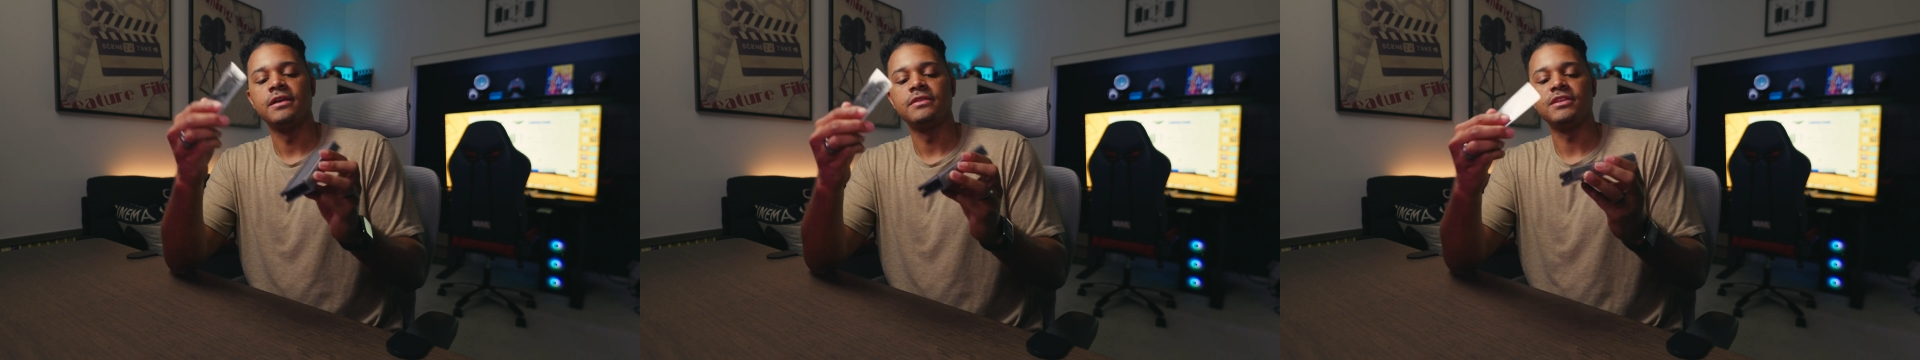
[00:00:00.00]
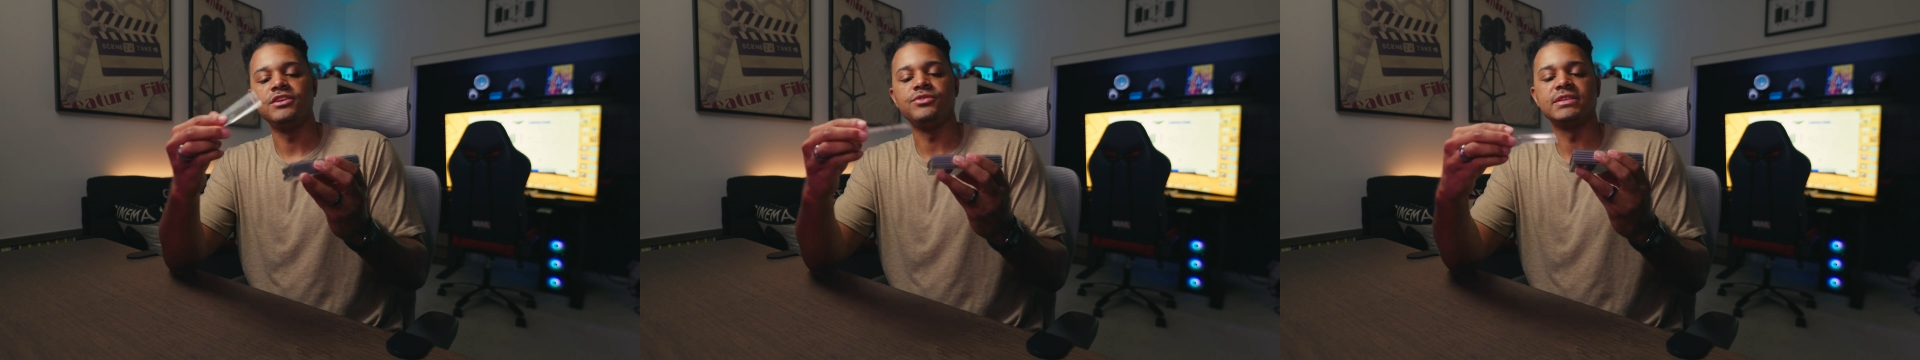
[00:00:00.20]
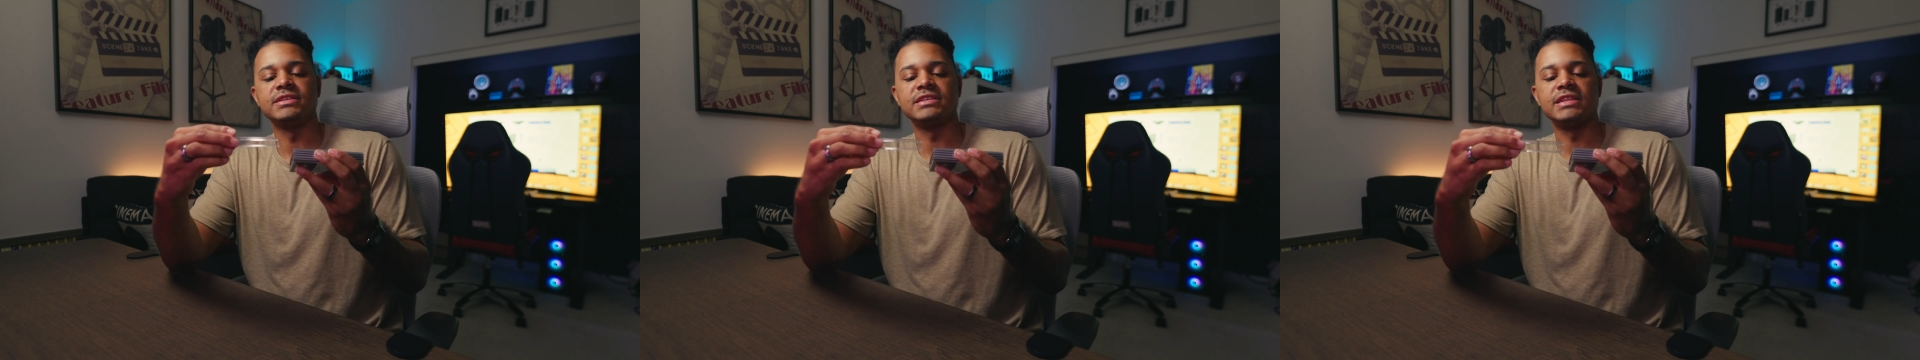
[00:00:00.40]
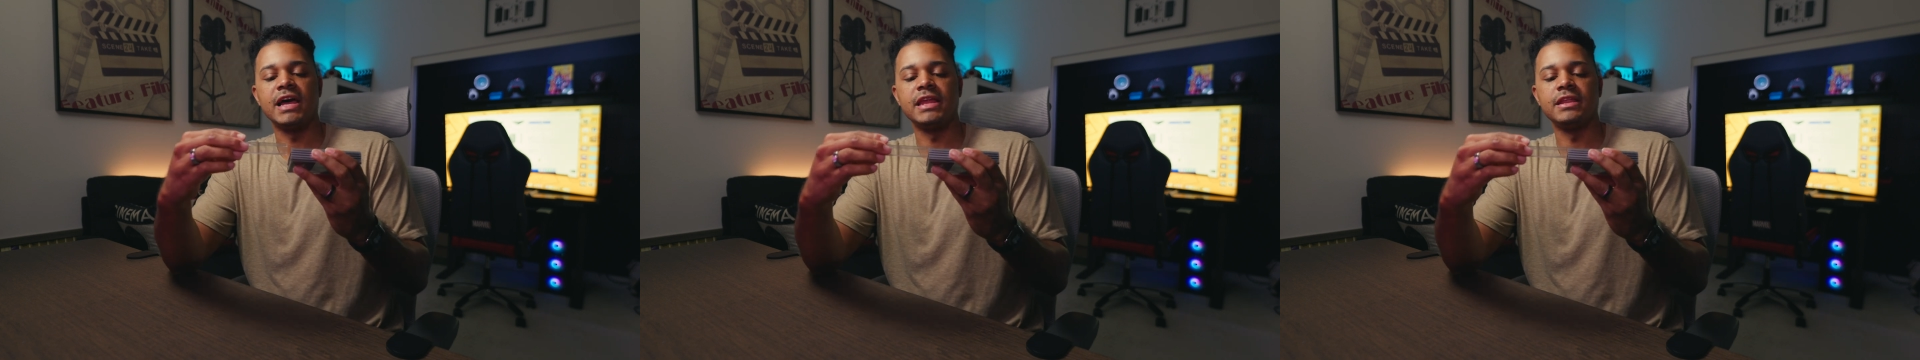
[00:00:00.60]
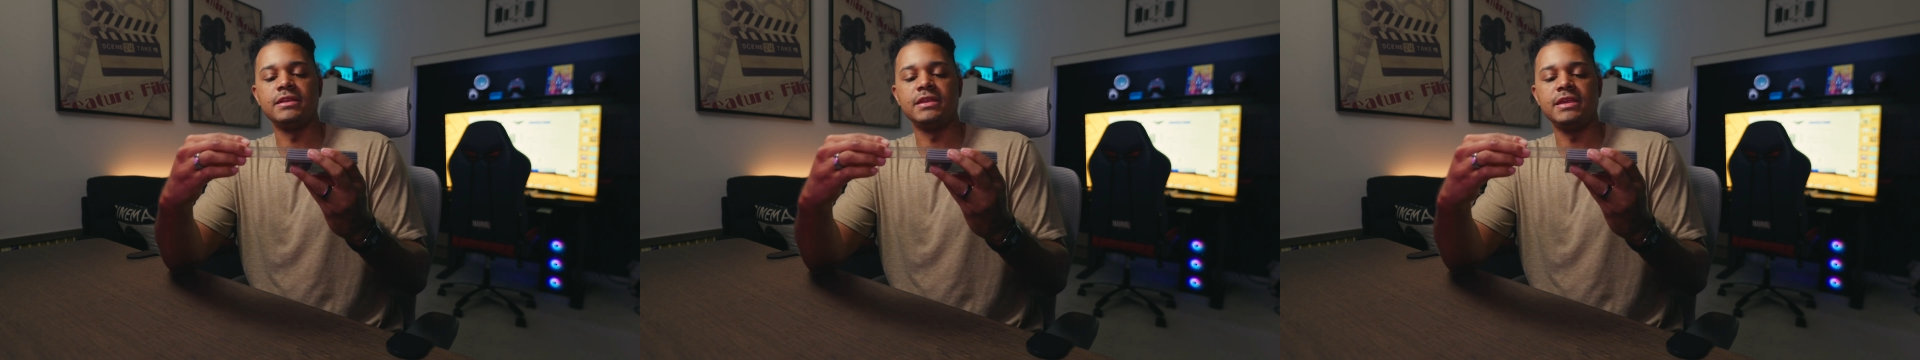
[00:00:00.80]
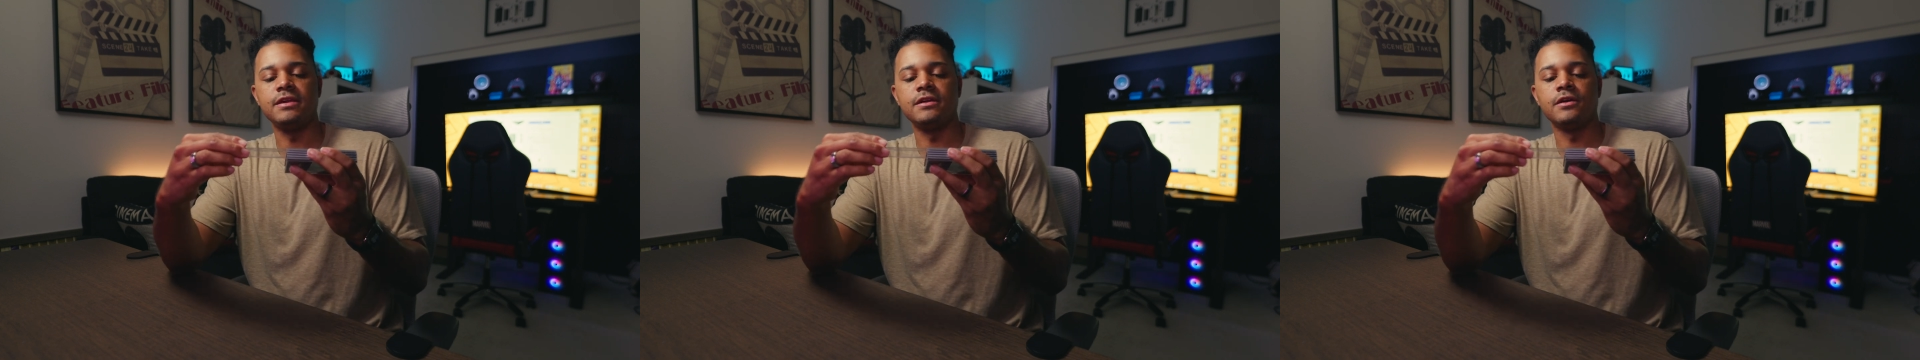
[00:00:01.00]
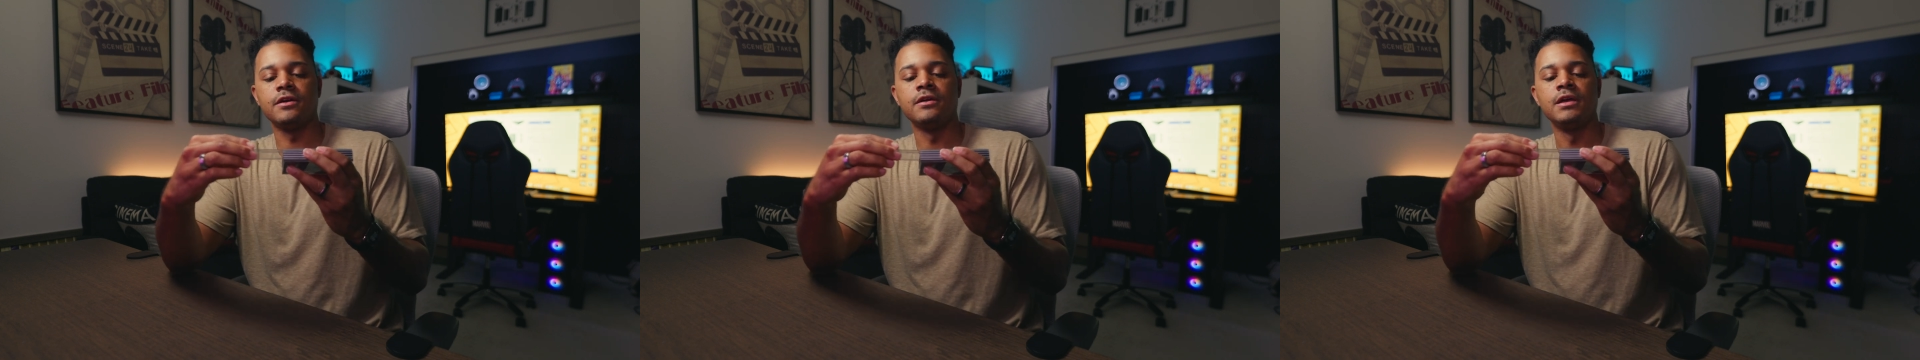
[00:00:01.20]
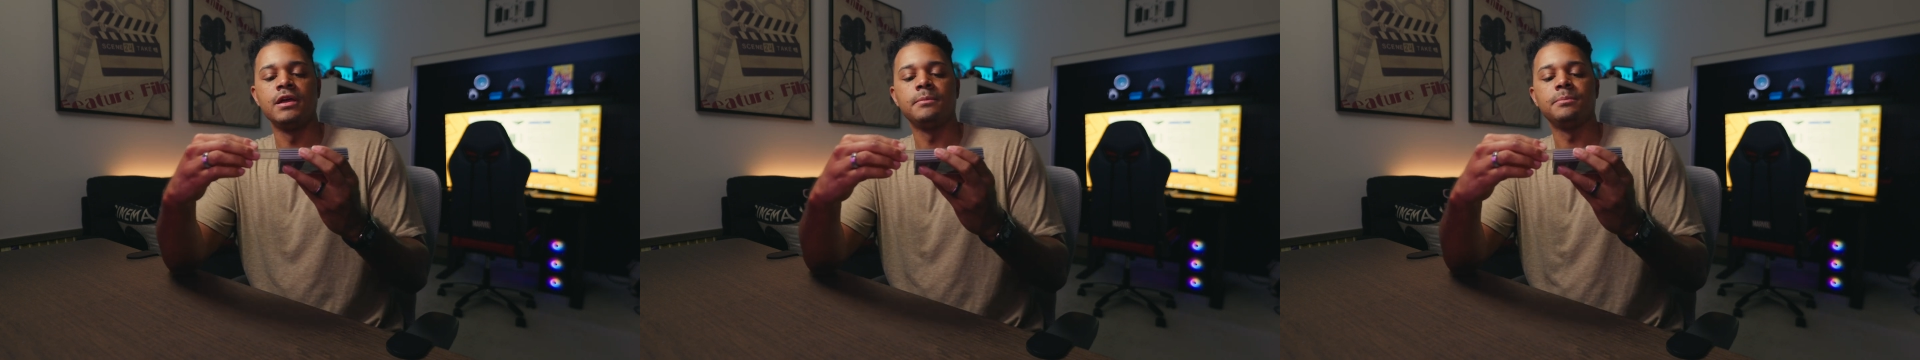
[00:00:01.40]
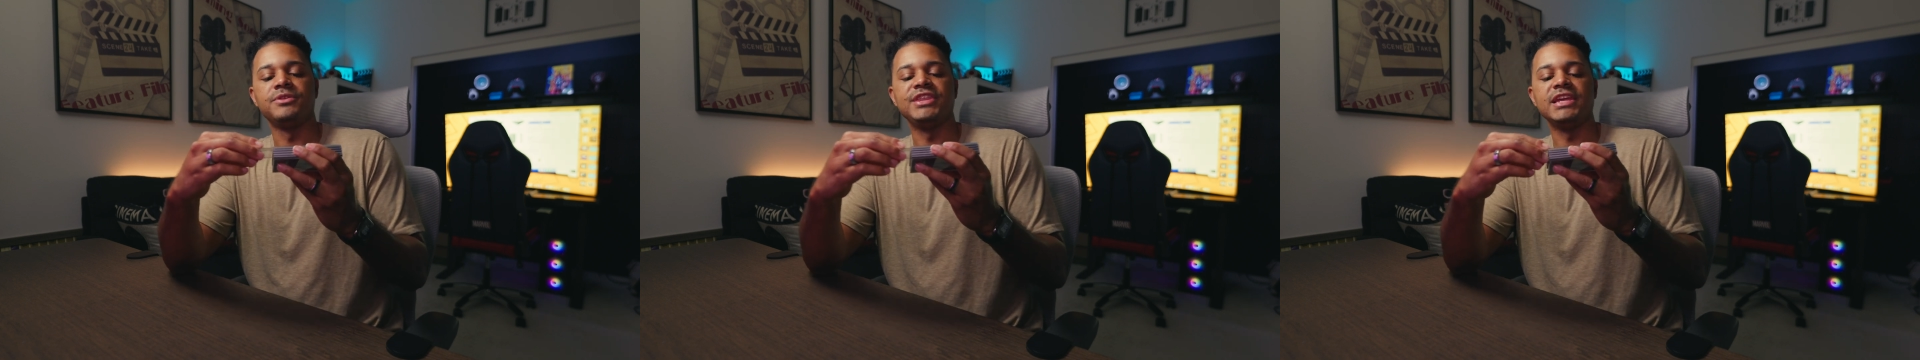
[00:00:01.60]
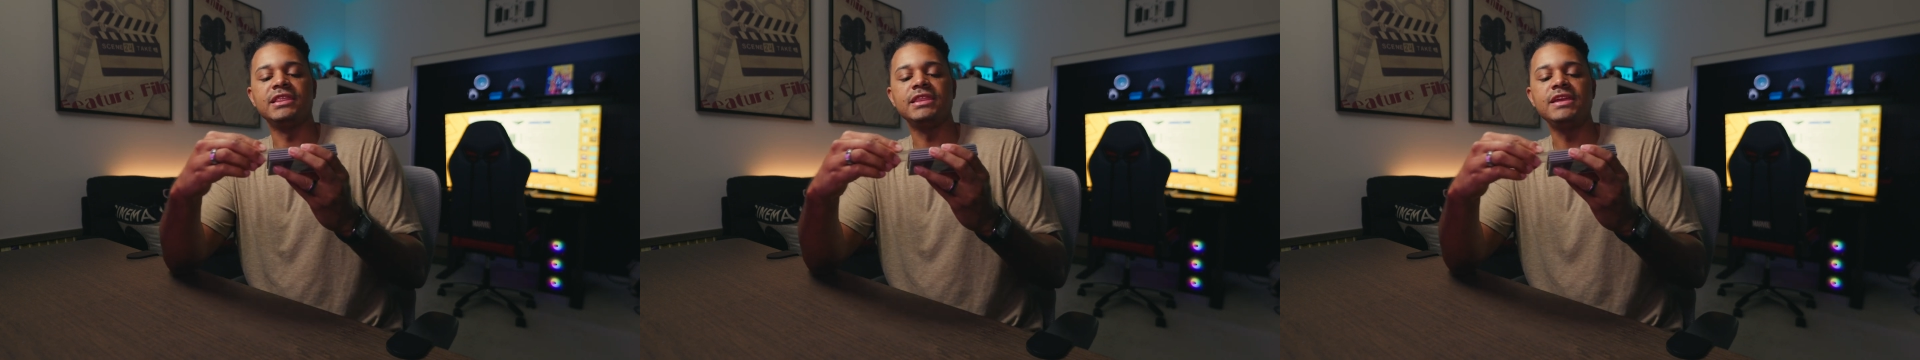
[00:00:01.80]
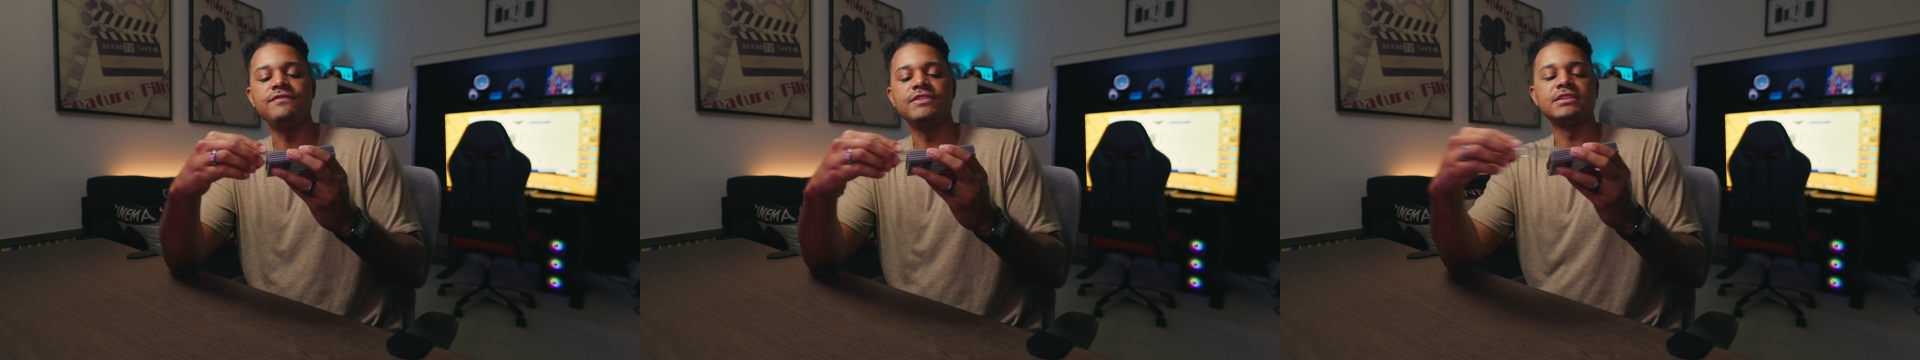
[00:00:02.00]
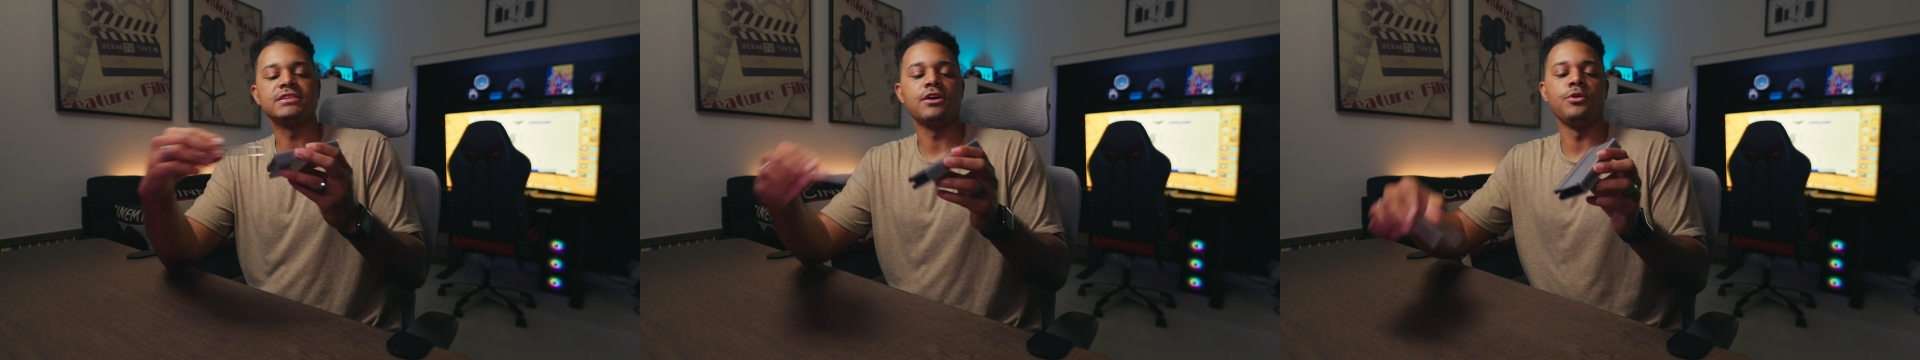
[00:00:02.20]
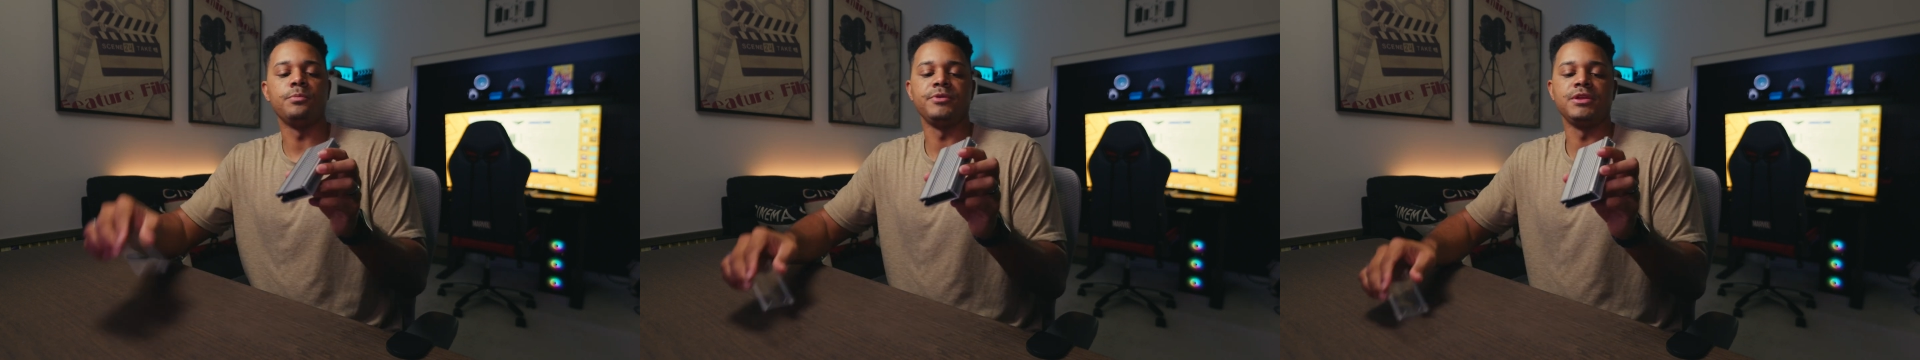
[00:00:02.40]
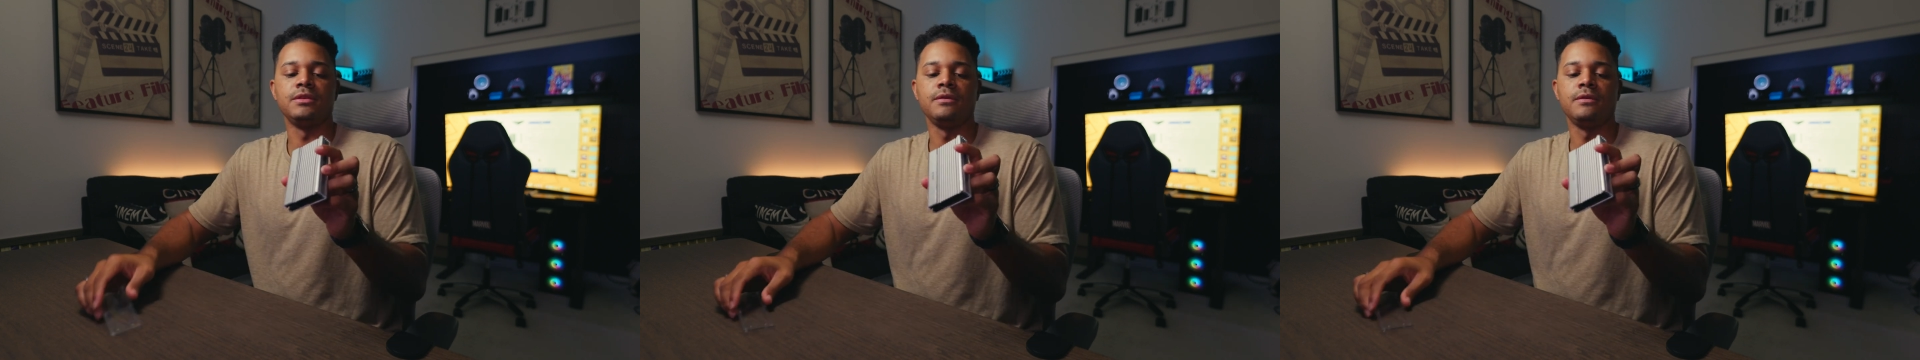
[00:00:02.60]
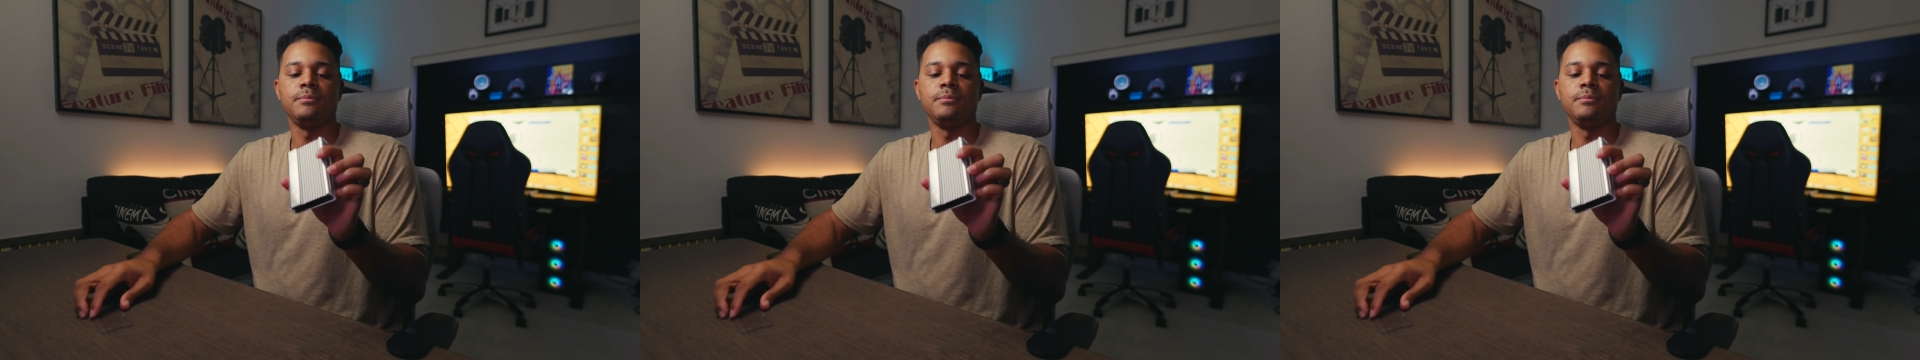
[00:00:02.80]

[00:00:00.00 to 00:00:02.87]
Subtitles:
that you can slide in here, but they leave this open